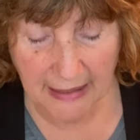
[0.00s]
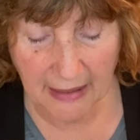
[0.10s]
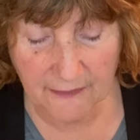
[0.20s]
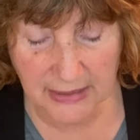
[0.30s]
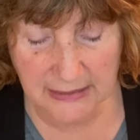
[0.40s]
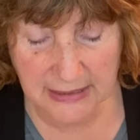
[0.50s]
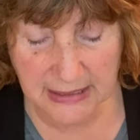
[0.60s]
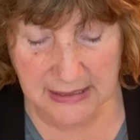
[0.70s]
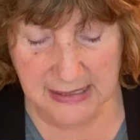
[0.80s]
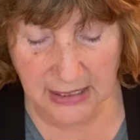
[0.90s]
and they
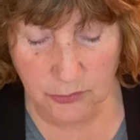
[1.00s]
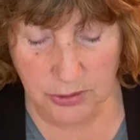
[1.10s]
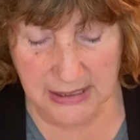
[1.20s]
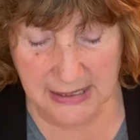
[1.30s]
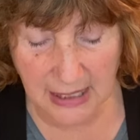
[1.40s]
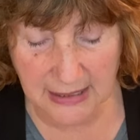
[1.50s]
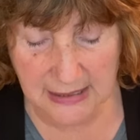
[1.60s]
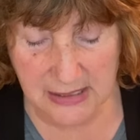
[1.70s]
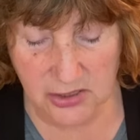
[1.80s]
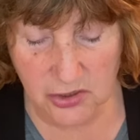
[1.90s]
link sacred
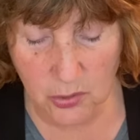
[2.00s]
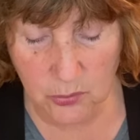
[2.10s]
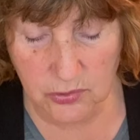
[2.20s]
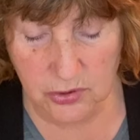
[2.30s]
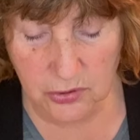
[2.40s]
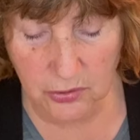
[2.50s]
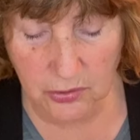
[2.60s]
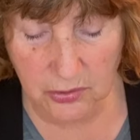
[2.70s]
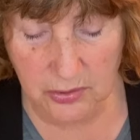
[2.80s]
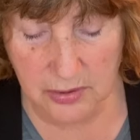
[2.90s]
sites, stone
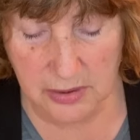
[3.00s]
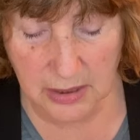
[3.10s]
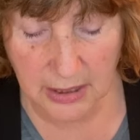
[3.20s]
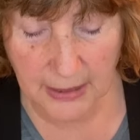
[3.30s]
circles,